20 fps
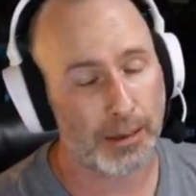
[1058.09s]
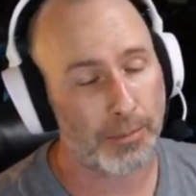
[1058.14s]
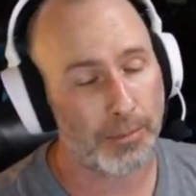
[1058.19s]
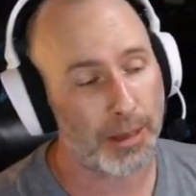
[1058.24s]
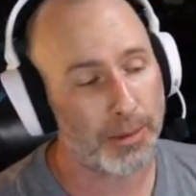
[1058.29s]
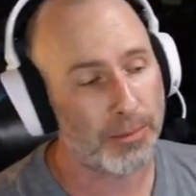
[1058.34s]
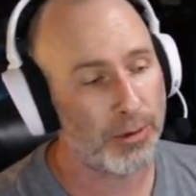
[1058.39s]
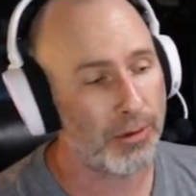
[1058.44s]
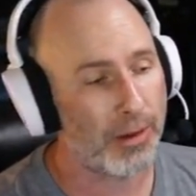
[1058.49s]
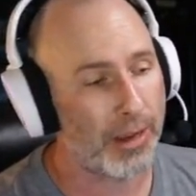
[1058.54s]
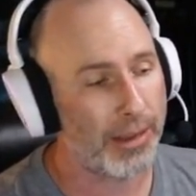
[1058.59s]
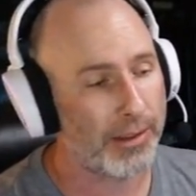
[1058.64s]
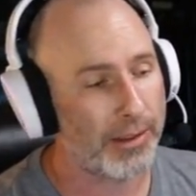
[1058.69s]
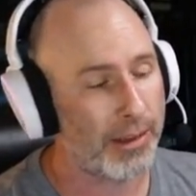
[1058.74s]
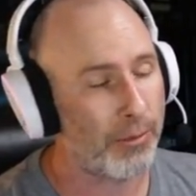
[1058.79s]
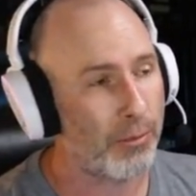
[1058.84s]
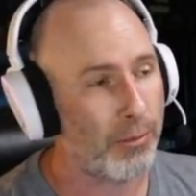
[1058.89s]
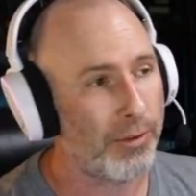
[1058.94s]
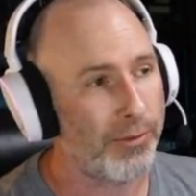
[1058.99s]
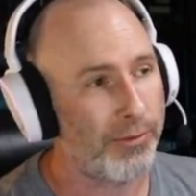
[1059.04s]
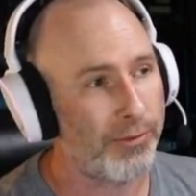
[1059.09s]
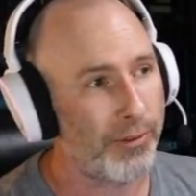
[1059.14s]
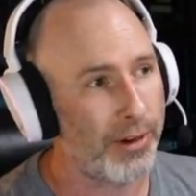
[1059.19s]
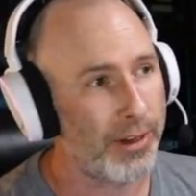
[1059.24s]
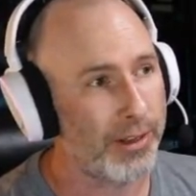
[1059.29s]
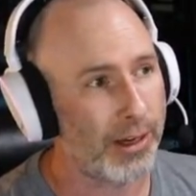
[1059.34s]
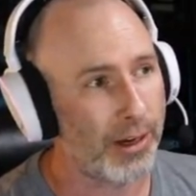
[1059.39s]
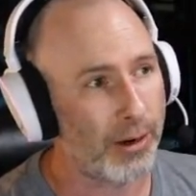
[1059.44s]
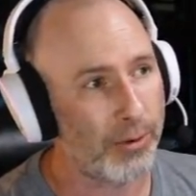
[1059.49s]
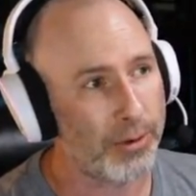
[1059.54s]
Maybe you had that one
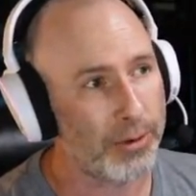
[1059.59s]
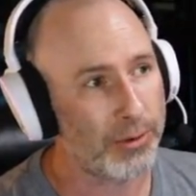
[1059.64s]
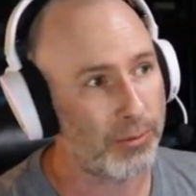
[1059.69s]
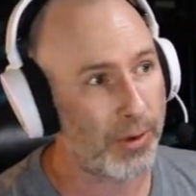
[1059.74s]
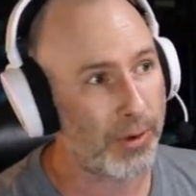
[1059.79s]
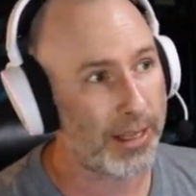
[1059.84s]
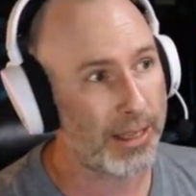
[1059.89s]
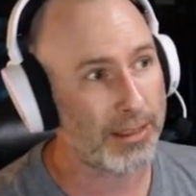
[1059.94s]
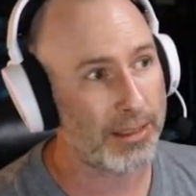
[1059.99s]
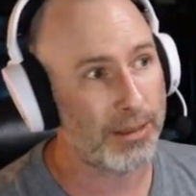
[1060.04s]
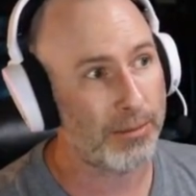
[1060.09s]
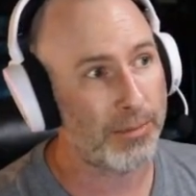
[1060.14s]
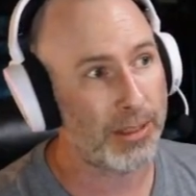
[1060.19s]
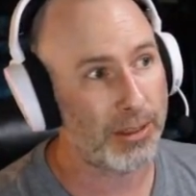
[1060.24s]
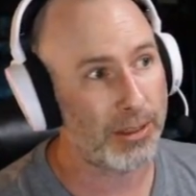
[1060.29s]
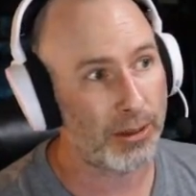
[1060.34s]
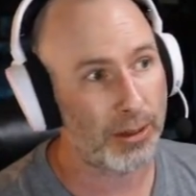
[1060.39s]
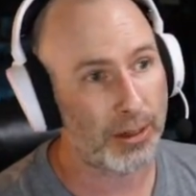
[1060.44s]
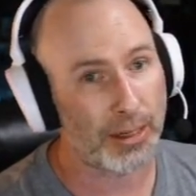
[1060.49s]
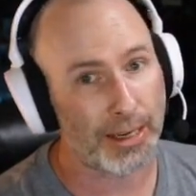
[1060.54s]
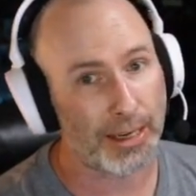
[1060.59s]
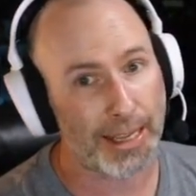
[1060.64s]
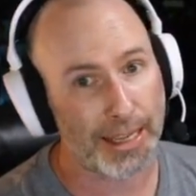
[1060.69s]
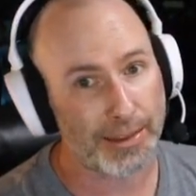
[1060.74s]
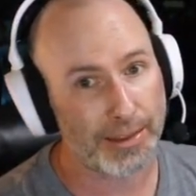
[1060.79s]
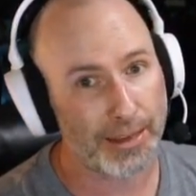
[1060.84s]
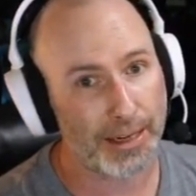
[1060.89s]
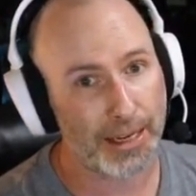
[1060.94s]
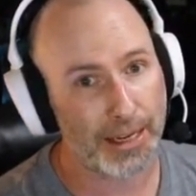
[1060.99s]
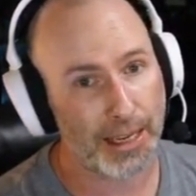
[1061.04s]
friend that always ran something, you're
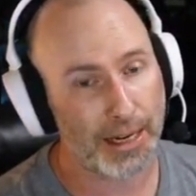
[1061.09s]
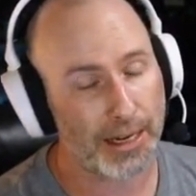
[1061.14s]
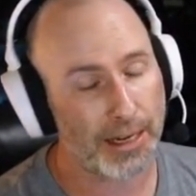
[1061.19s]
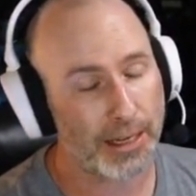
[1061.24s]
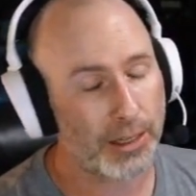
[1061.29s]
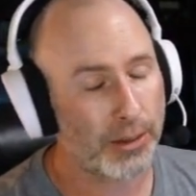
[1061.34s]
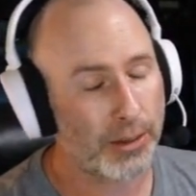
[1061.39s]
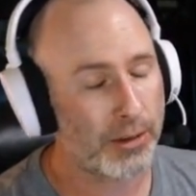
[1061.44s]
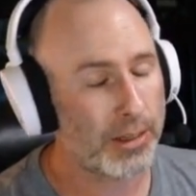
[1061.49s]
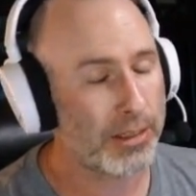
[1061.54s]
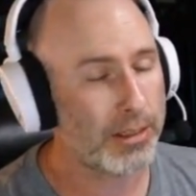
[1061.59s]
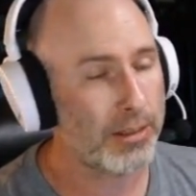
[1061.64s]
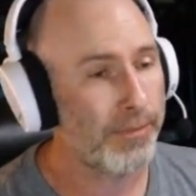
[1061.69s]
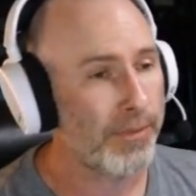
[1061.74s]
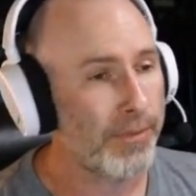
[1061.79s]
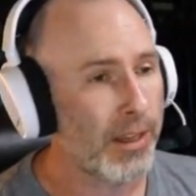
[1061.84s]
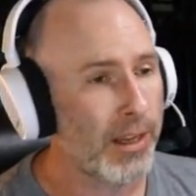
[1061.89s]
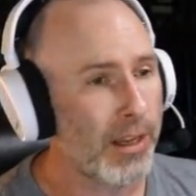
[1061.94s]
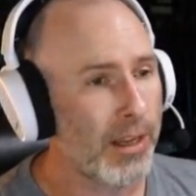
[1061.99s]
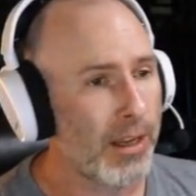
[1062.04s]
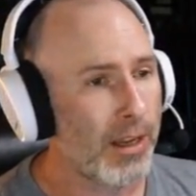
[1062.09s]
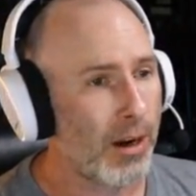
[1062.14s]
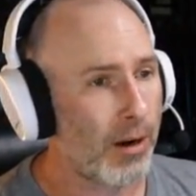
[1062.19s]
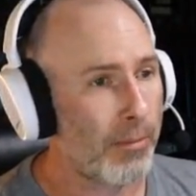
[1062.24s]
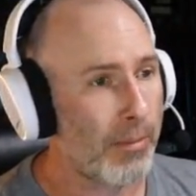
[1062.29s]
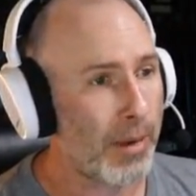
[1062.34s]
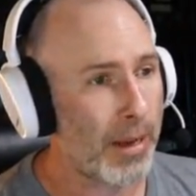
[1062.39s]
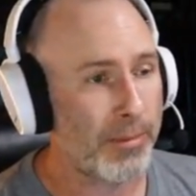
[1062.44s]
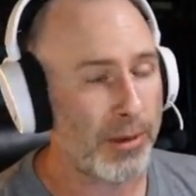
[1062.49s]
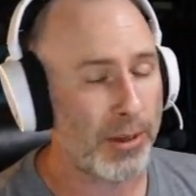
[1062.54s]
glad that it got an increase. Or
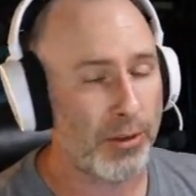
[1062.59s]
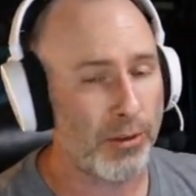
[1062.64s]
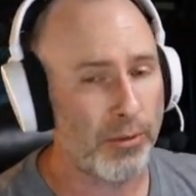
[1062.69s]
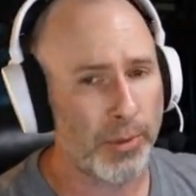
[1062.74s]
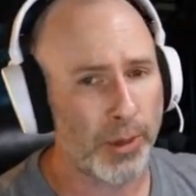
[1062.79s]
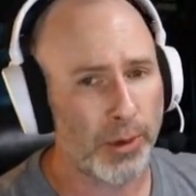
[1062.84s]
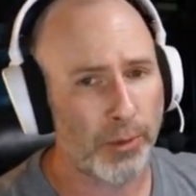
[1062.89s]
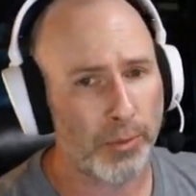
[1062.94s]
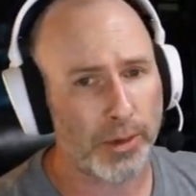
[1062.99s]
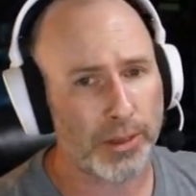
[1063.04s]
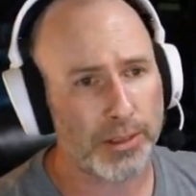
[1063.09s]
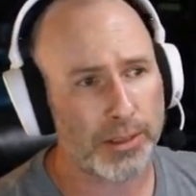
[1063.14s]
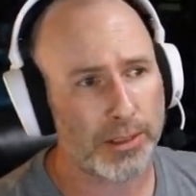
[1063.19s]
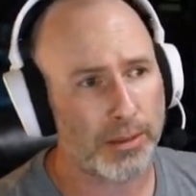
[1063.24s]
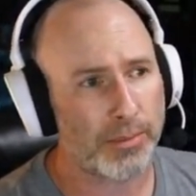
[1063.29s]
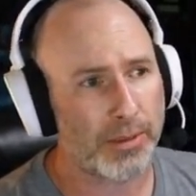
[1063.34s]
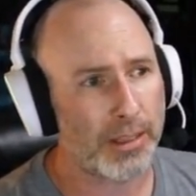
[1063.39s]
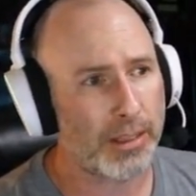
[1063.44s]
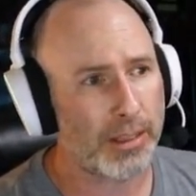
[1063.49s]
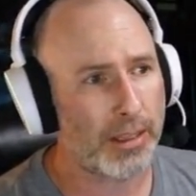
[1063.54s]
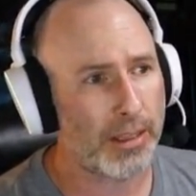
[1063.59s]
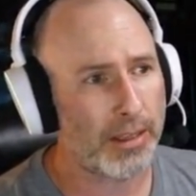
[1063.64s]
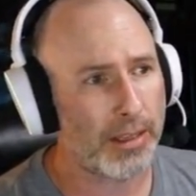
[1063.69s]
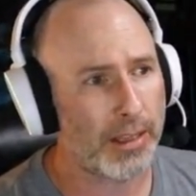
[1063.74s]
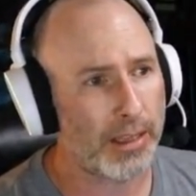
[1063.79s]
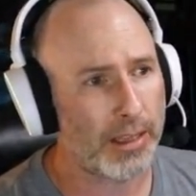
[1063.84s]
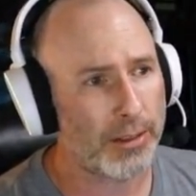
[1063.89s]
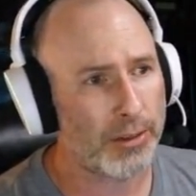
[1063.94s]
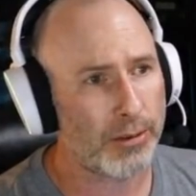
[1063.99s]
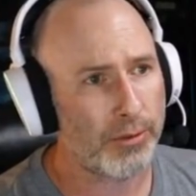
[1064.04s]
maybe you've been running something
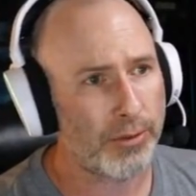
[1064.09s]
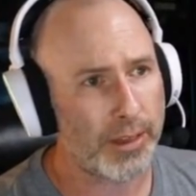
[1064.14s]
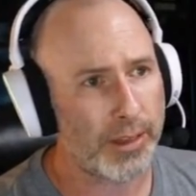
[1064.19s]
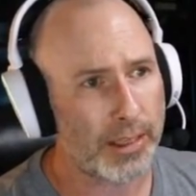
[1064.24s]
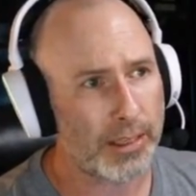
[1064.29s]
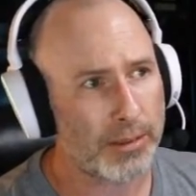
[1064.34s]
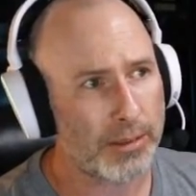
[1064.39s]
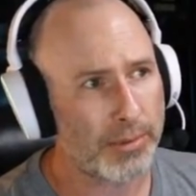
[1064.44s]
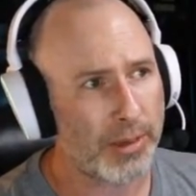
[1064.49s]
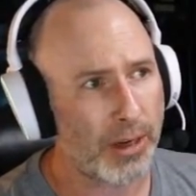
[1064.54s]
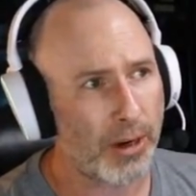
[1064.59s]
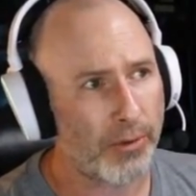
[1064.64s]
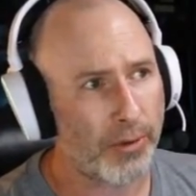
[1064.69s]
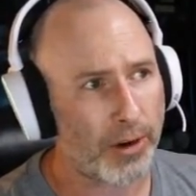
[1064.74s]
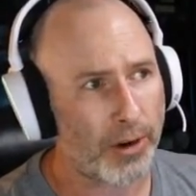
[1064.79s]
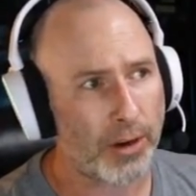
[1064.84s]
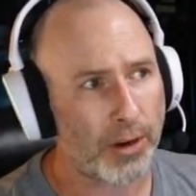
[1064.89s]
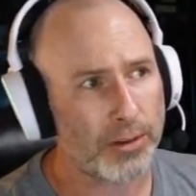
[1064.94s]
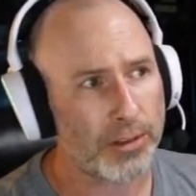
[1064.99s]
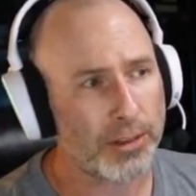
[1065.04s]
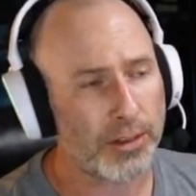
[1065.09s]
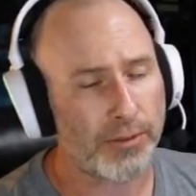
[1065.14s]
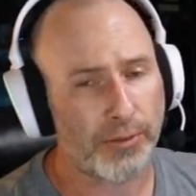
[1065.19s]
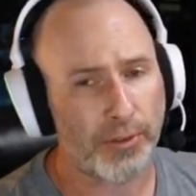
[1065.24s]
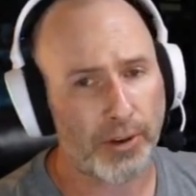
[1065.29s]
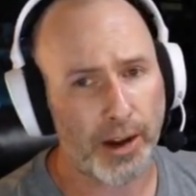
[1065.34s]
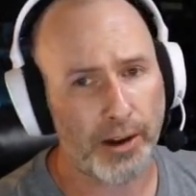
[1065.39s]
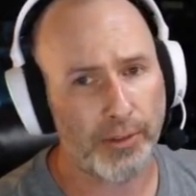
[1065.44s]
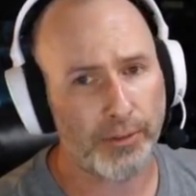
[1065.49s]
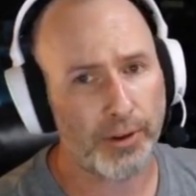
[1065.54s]
that you think has been overcosted
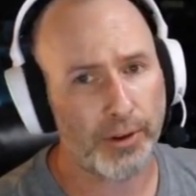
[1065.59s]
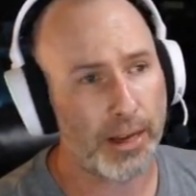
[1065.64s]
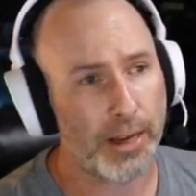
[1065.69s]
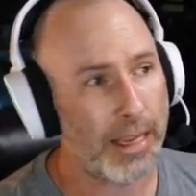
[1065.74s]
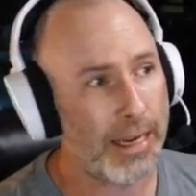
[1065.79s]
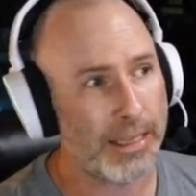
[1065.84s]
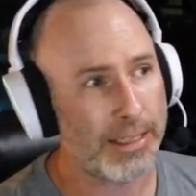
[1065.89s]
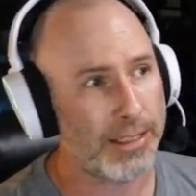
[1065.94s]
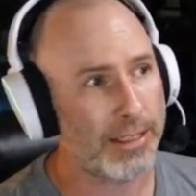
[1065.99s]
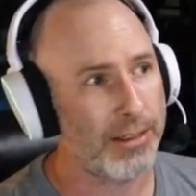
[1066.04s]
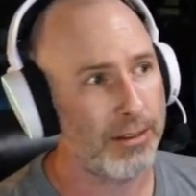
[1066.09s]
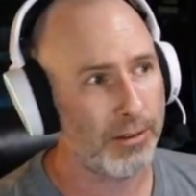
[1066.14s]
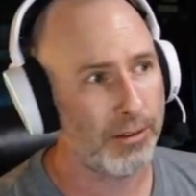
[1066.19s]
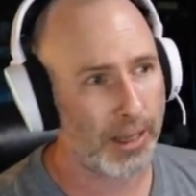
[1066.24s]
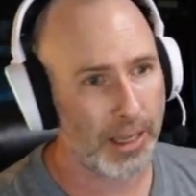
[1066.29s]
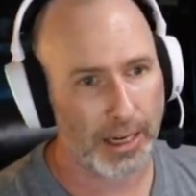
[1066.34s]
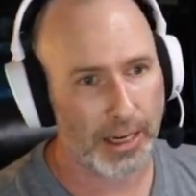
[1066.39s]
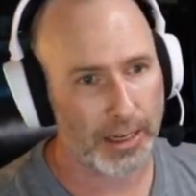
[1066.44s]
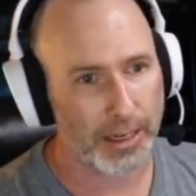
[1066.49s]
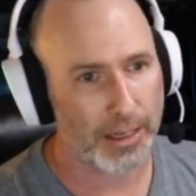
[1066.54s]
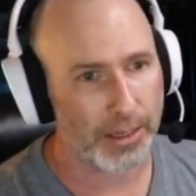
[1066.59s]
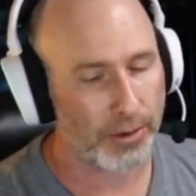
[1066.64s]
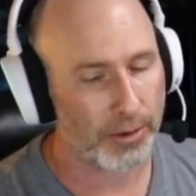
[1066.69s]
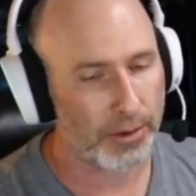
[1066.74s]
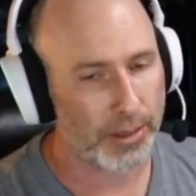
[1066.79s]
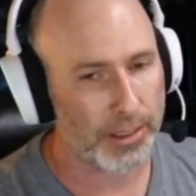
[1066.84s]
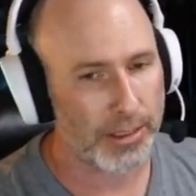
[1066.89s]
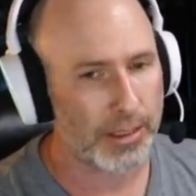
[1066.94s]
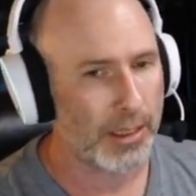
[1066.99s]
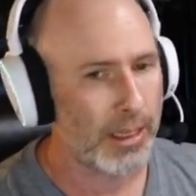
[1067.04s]
forever and it still got an
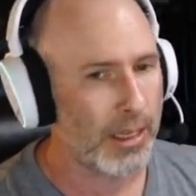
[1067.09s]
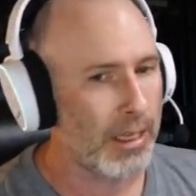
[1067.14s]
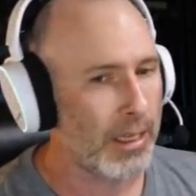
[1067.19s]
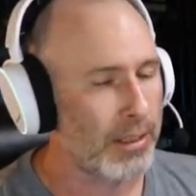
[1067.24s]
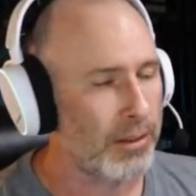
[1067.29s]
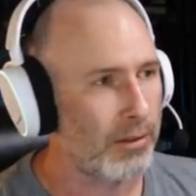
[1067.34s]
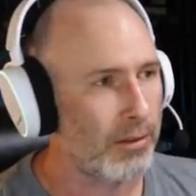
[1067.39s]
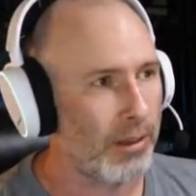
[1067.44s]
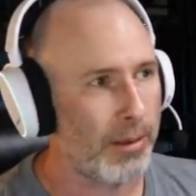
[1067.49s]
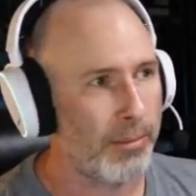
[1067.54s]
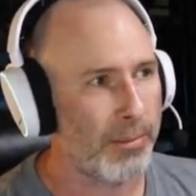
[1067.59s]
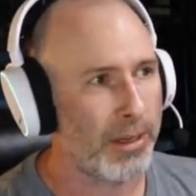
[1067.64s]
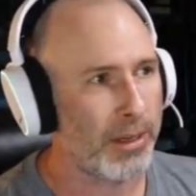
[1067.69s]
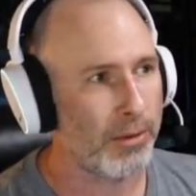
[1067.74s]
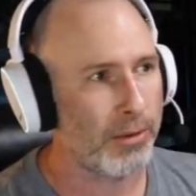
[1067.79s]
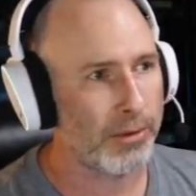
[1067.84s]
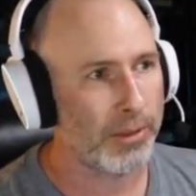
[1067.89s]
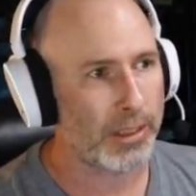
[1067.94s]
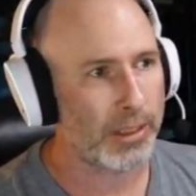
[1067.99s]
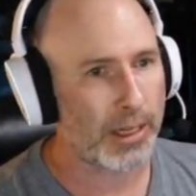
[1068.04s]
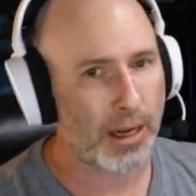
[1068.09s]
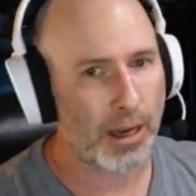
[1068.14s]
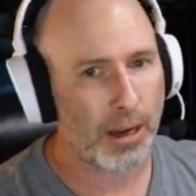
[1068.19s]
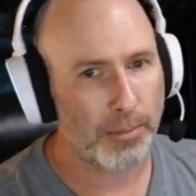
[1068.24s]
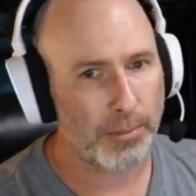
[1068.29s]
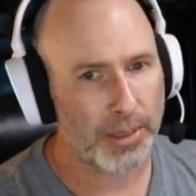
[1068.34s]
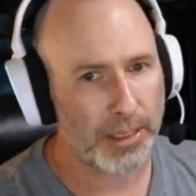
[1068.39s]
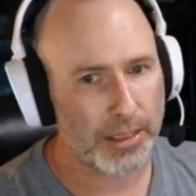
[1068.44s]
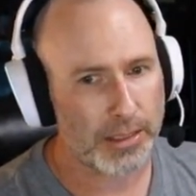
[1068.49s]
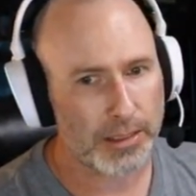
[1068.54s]
increase. So let me know in the
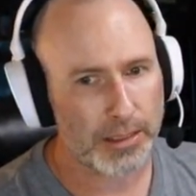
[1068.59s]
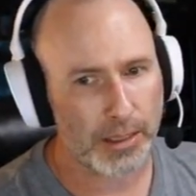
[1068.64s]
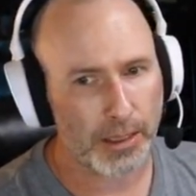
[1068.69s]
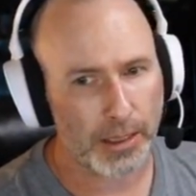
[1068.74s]
comments.